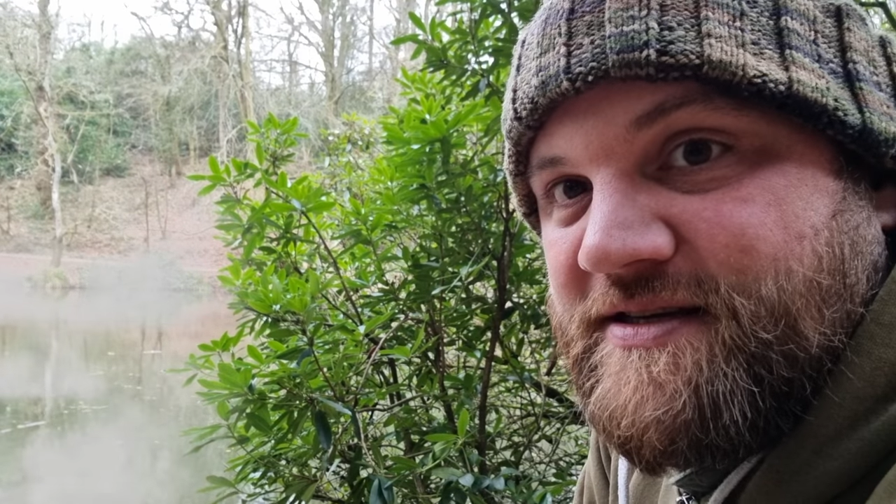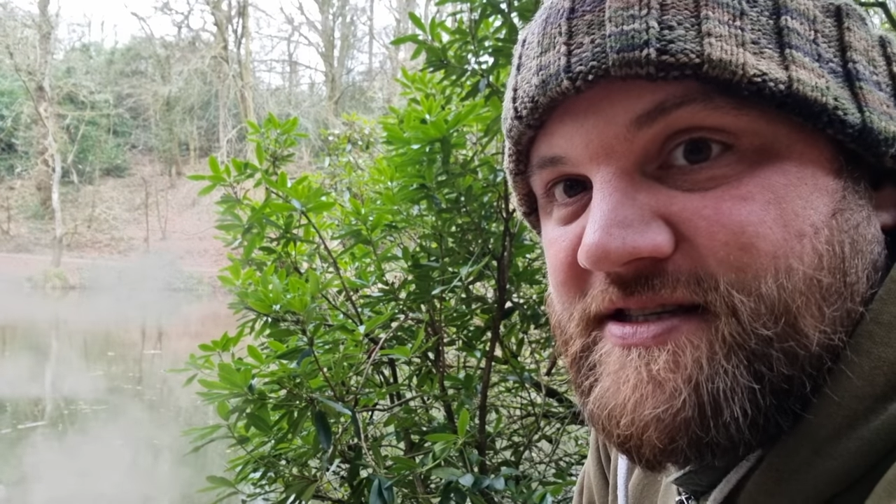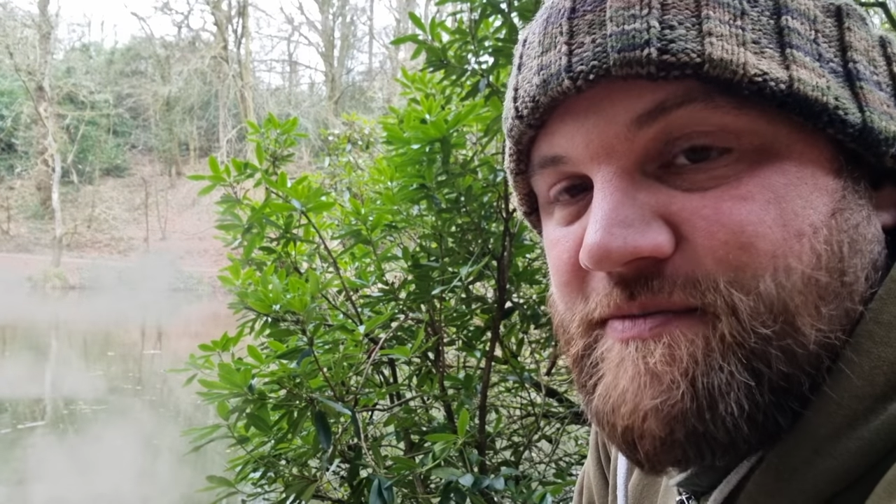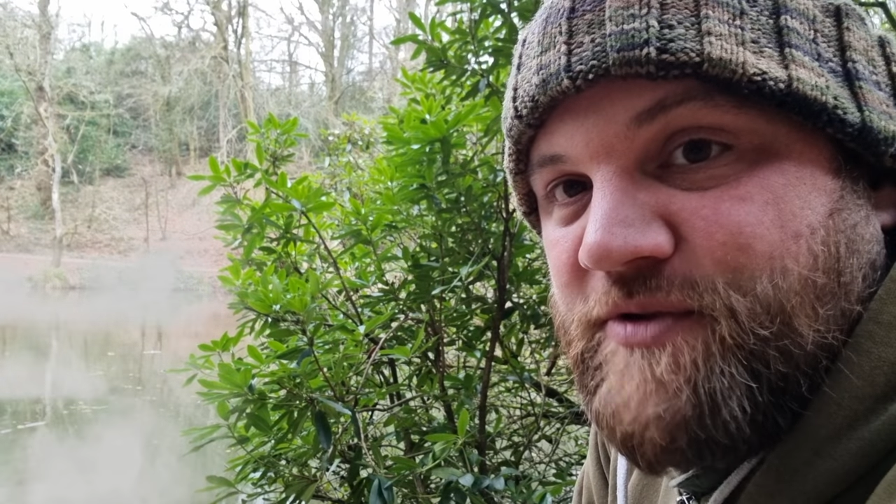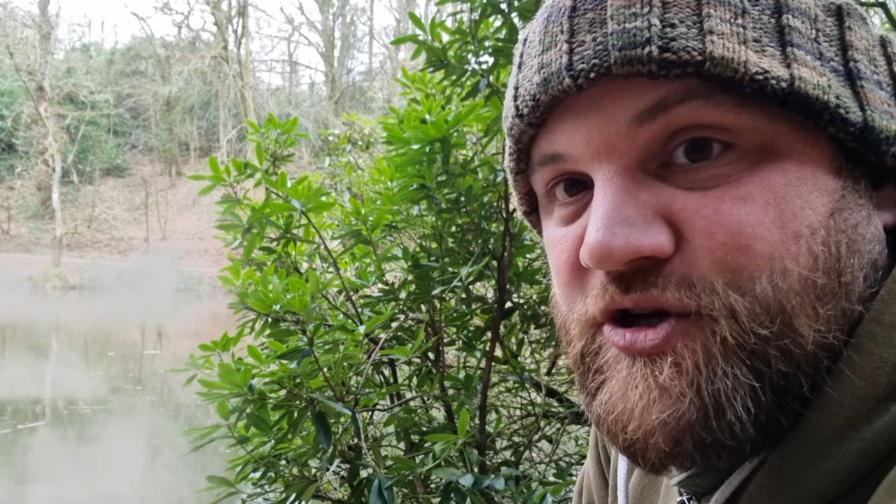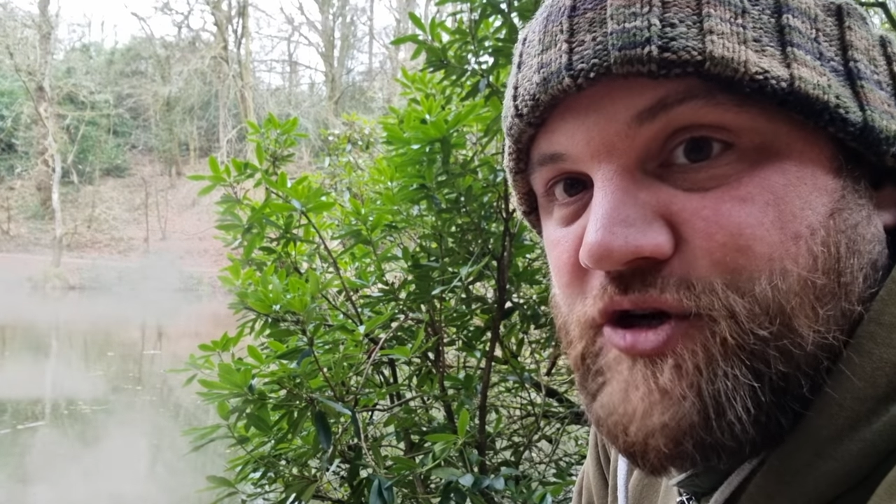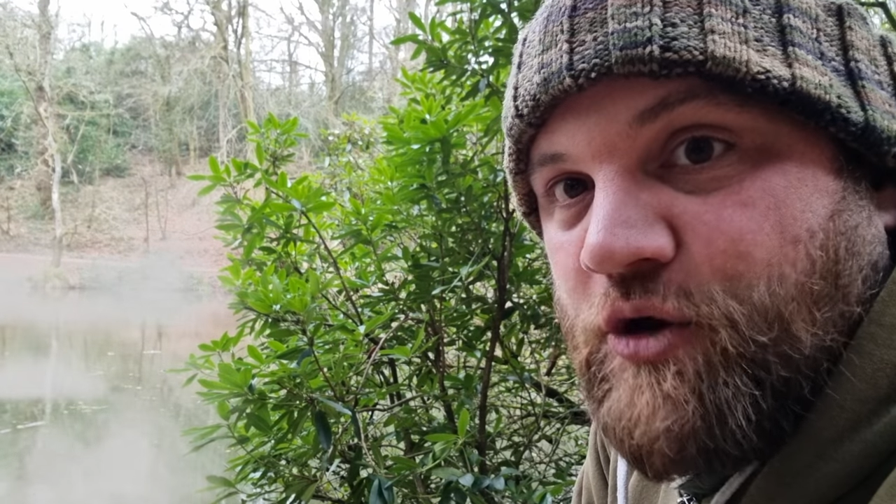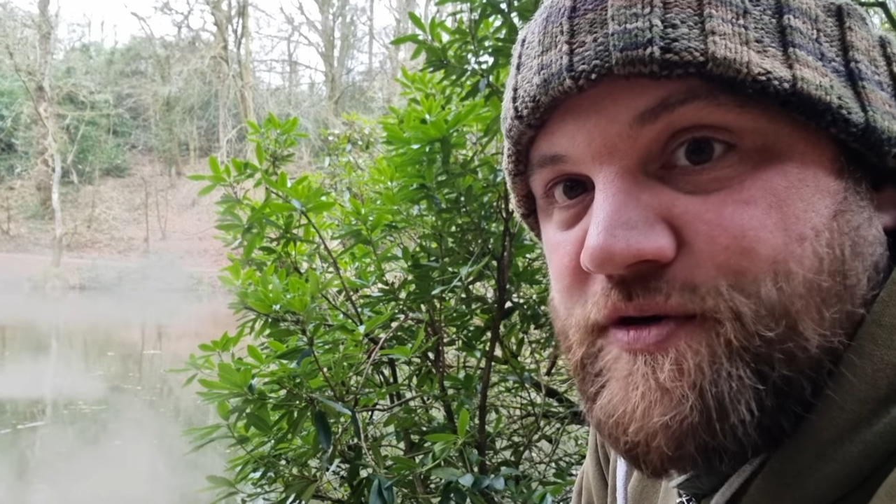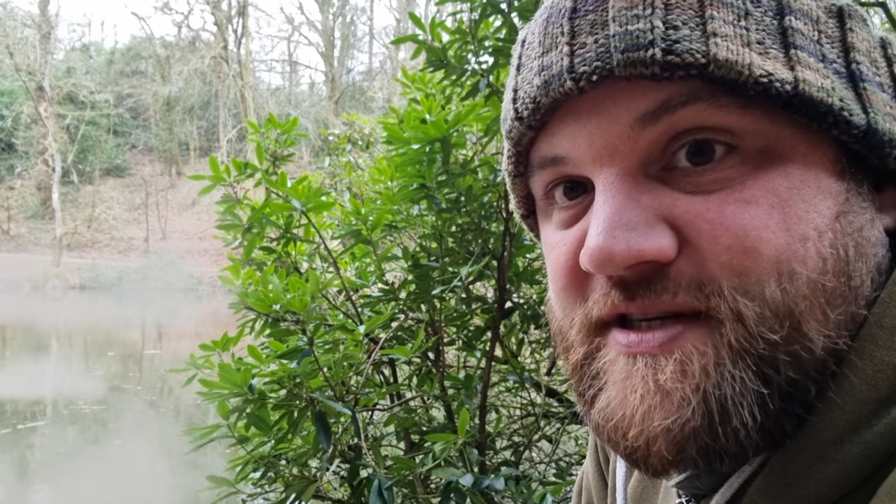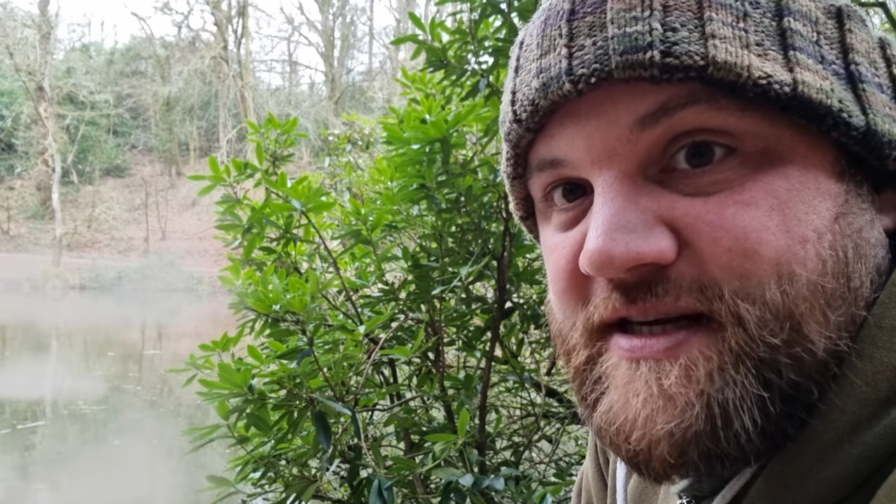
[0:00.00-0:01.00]
some
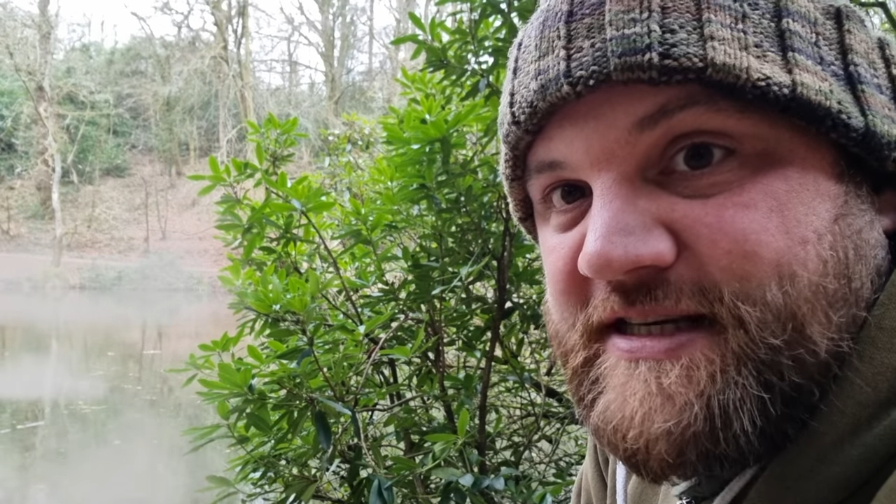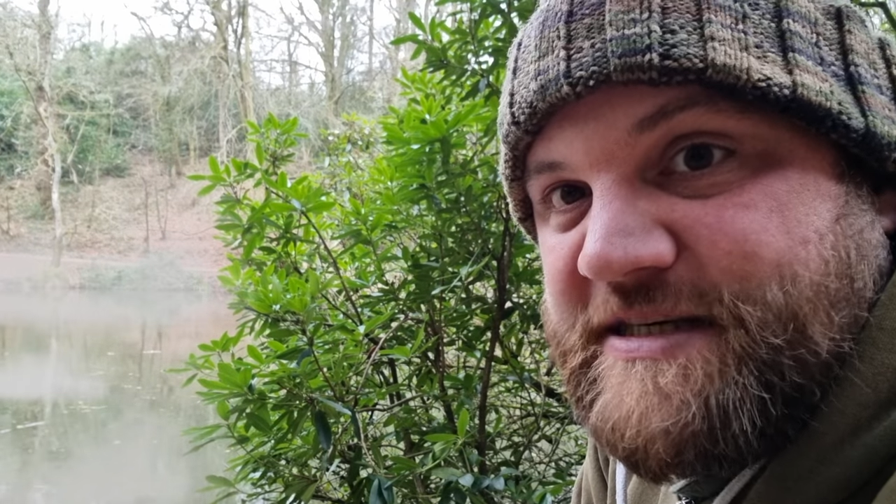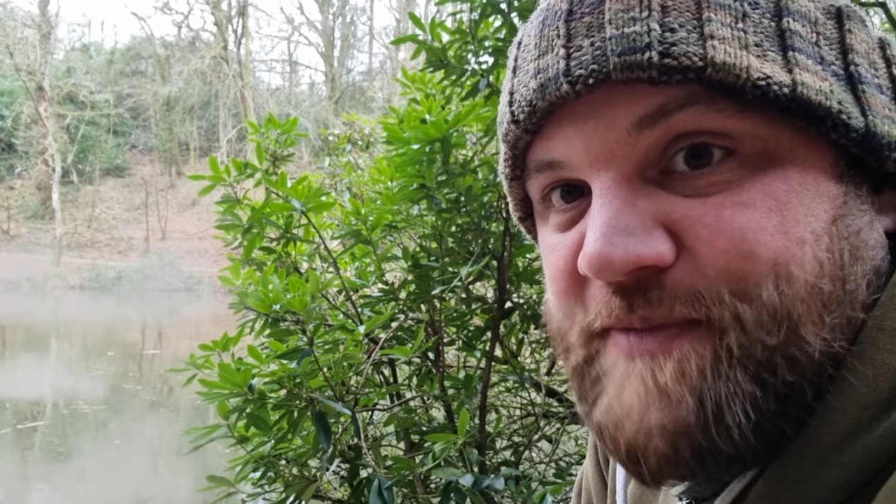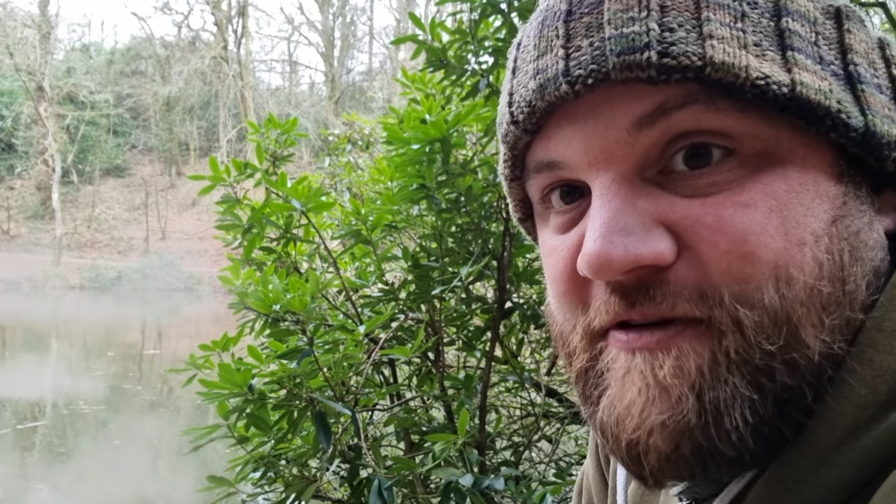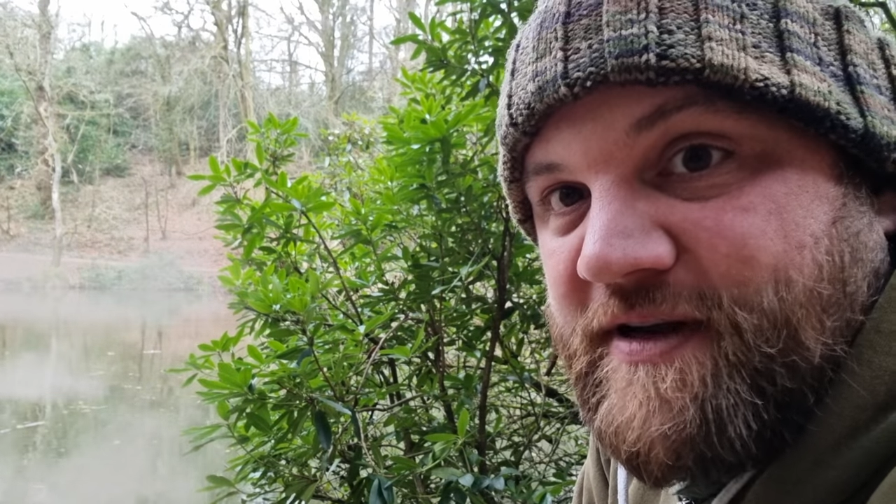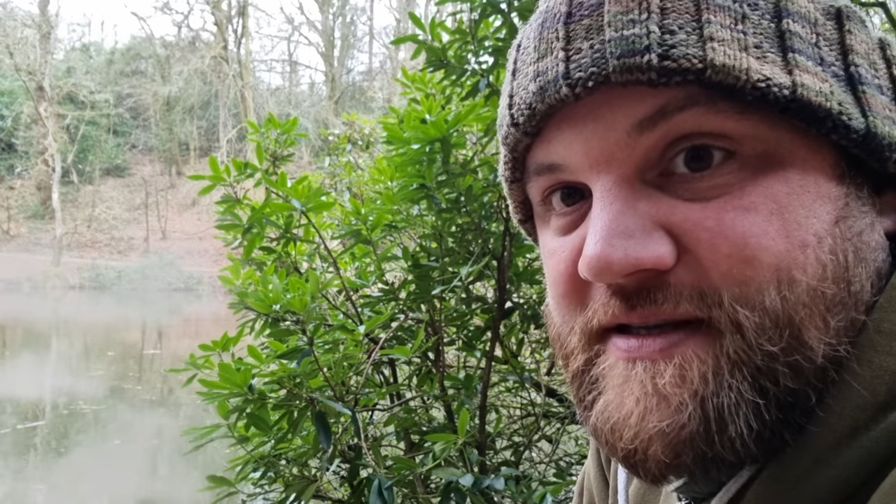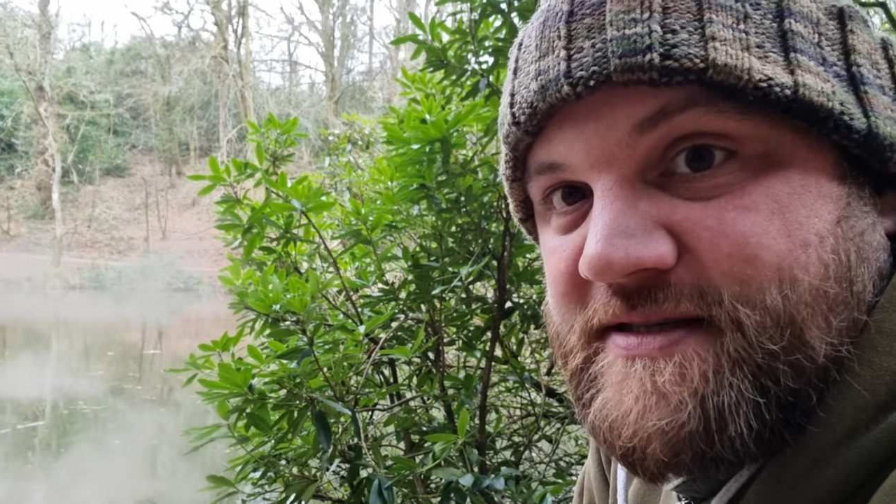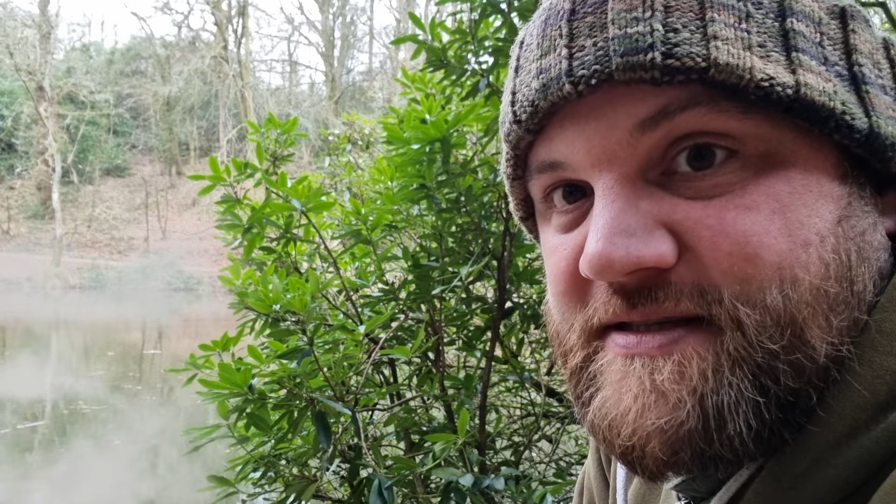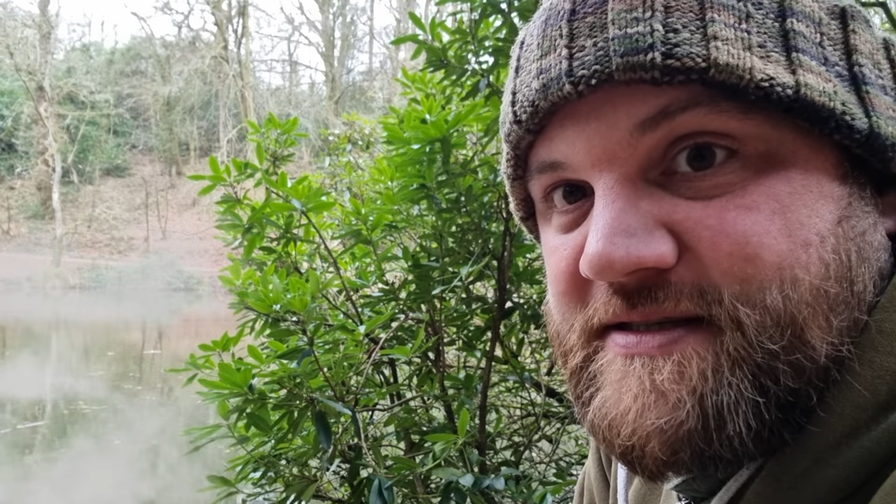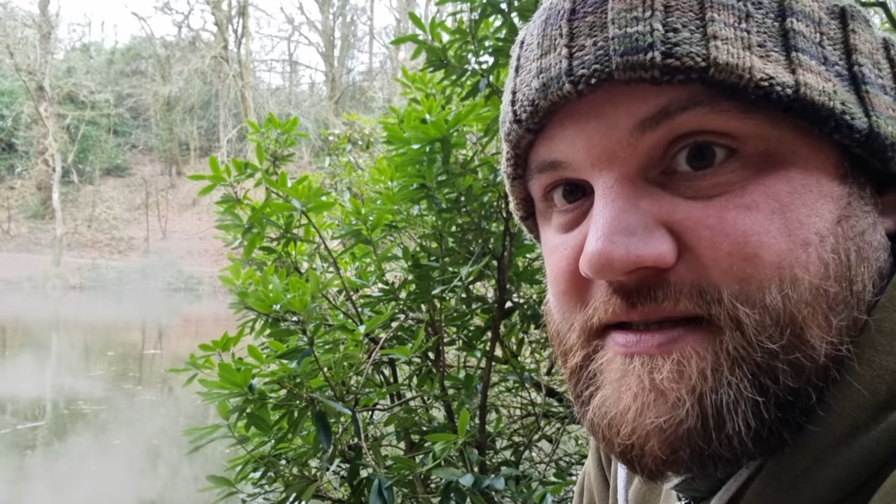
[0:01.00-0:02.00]
ghostly
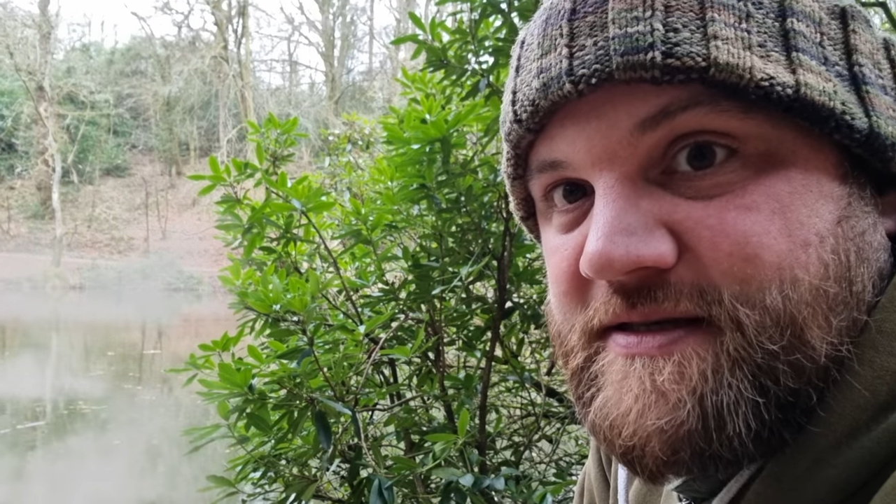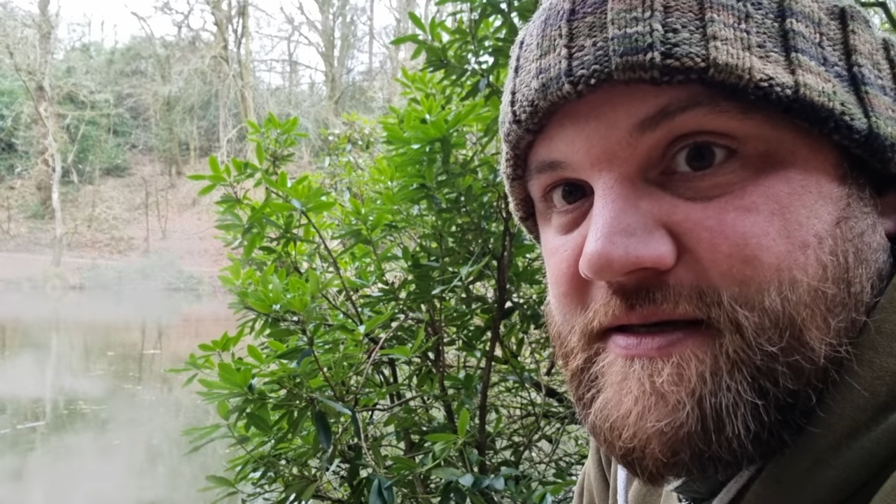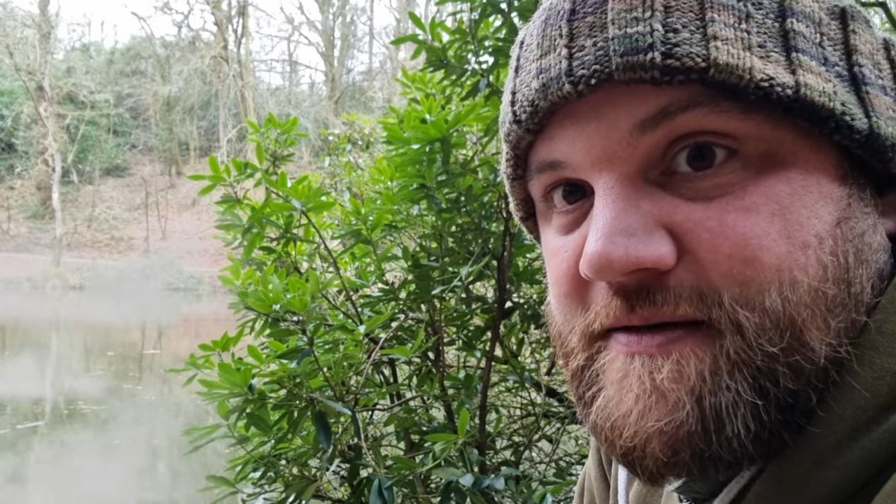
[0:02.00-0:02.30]
spirits.